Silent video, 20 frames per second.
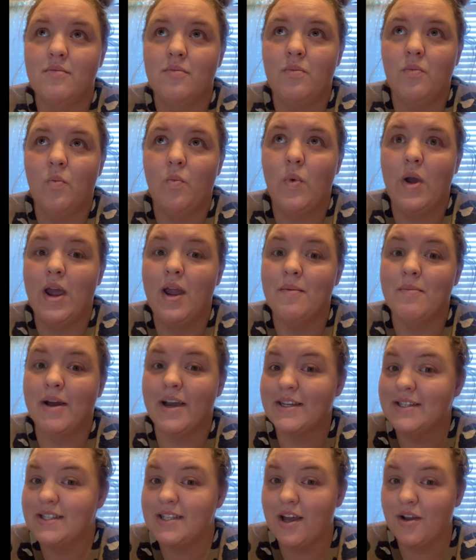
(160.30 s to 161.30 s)
when
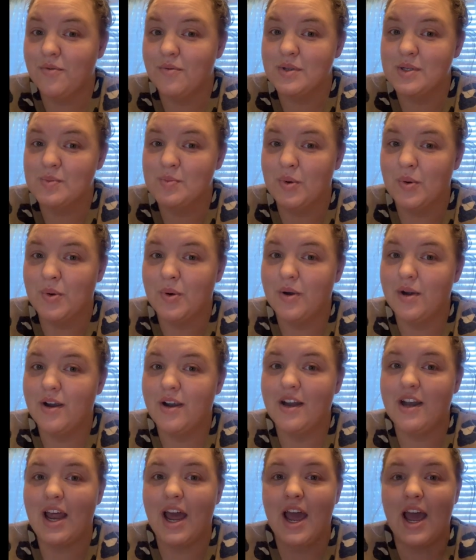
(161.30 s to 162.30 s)
my son was
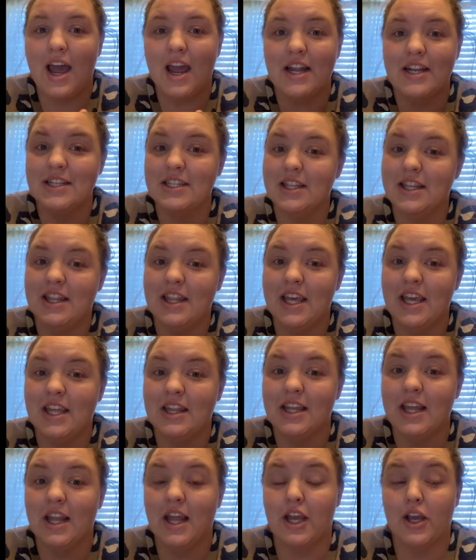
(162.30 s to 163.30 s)
born, I didn't think
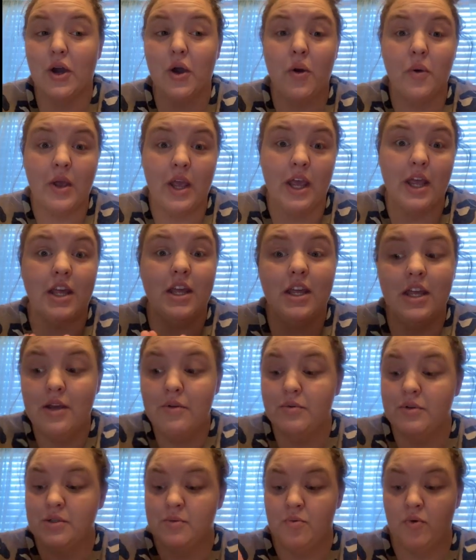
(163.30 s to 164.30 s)
that, like, okay, he
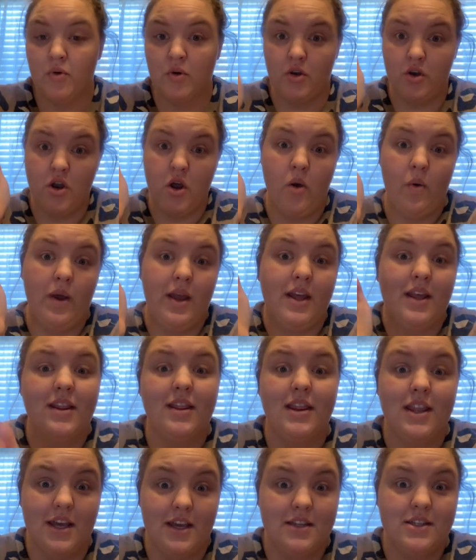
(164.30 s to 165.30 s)
was born knowing
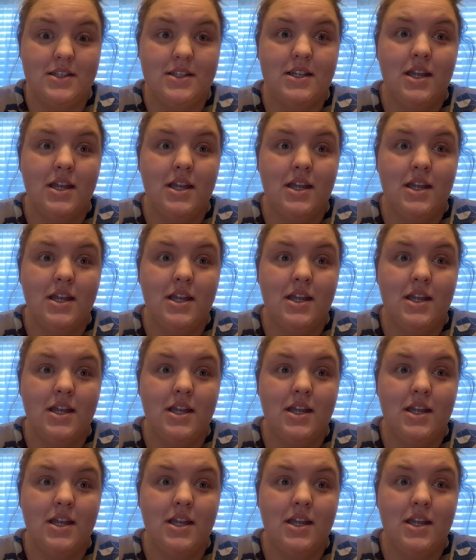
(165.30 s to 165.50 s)
this.